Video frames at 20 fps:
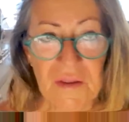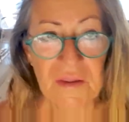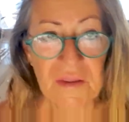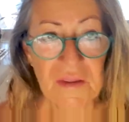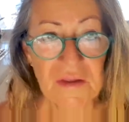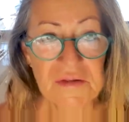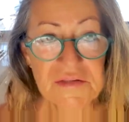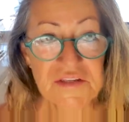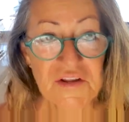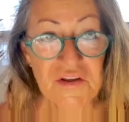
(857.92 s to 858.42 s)
Yeah,
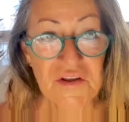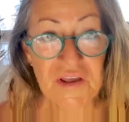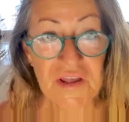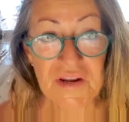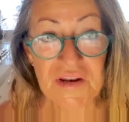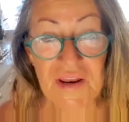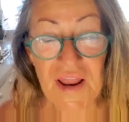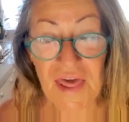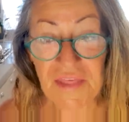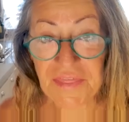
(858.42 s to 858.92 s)
so
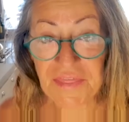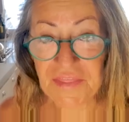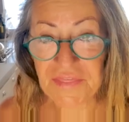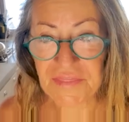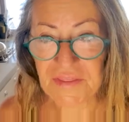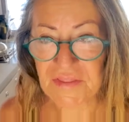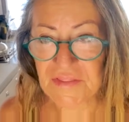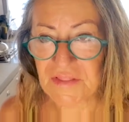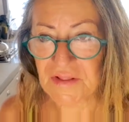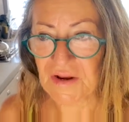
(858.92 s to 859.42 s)
another thing
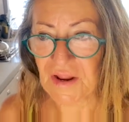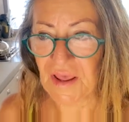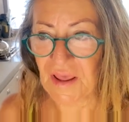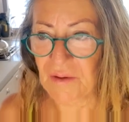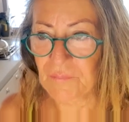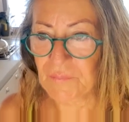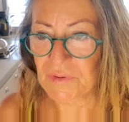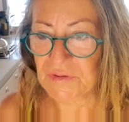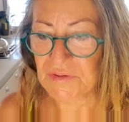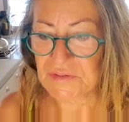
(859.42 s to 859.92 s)
that
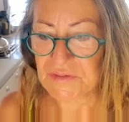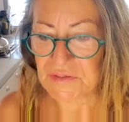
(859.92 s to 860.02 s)
happened